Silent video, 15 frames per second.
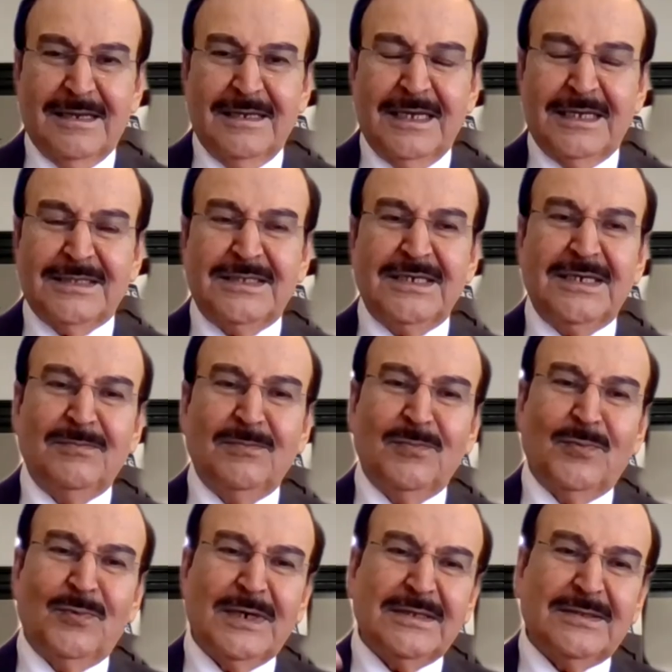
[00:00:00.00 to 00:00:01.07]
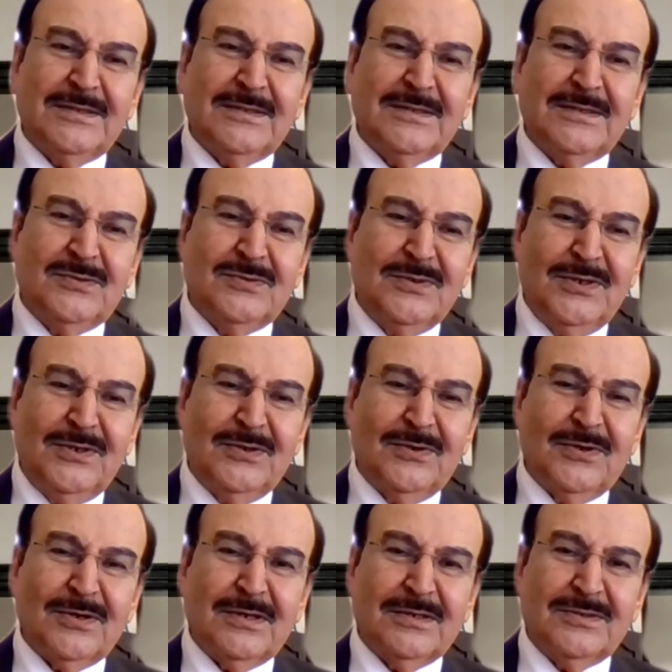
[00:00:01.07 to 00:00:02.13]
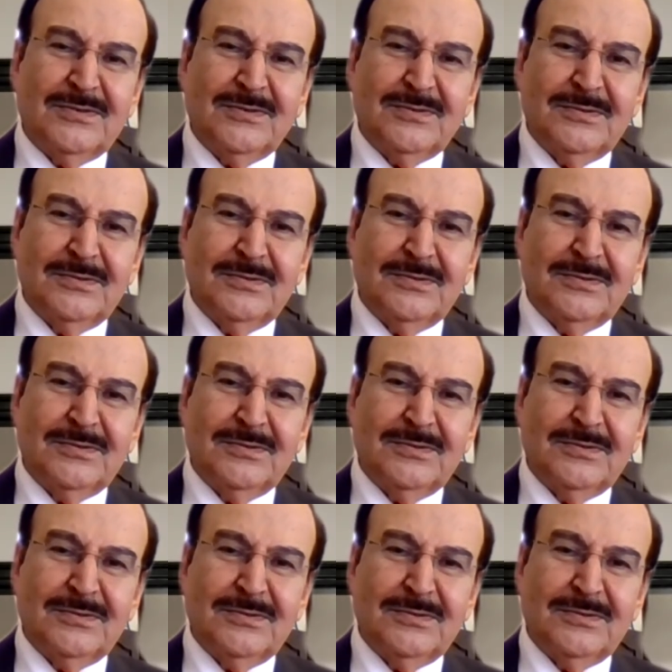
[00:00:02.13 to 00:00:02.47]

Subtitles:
Yatim went to New York